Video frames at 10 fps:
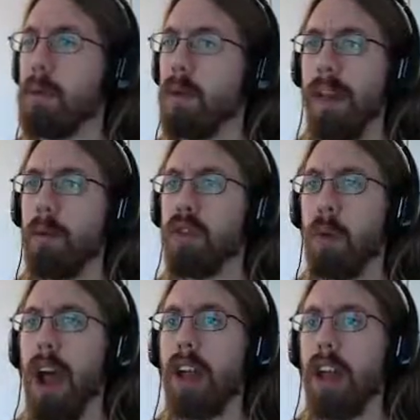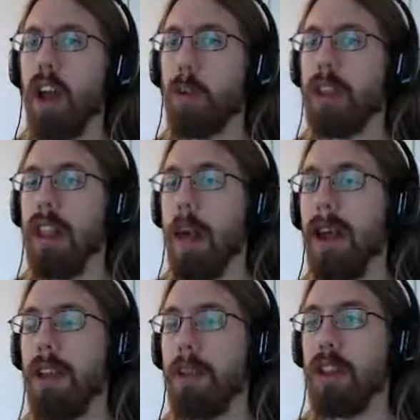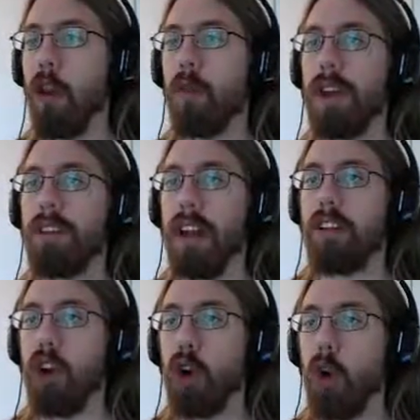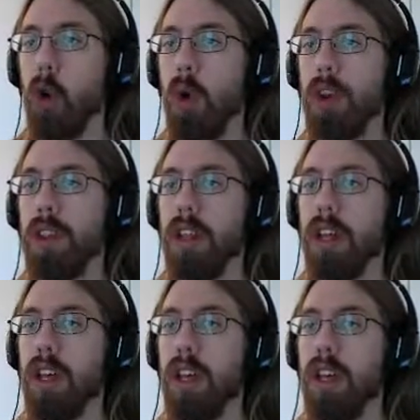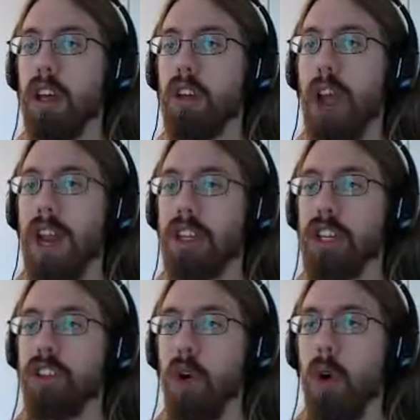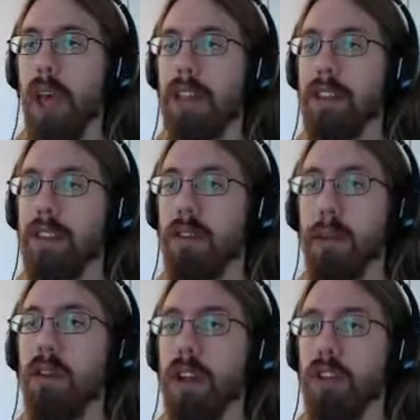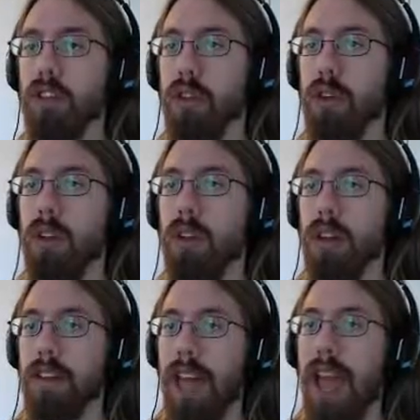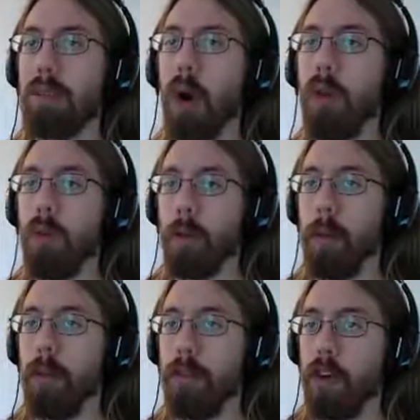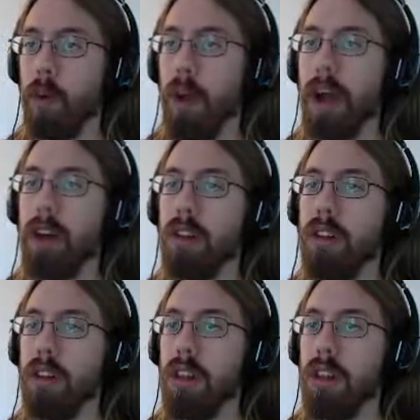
that was a while ago, but that might have been the whole reason I turned on the traction control and the stability control, because I had both of them off for a while.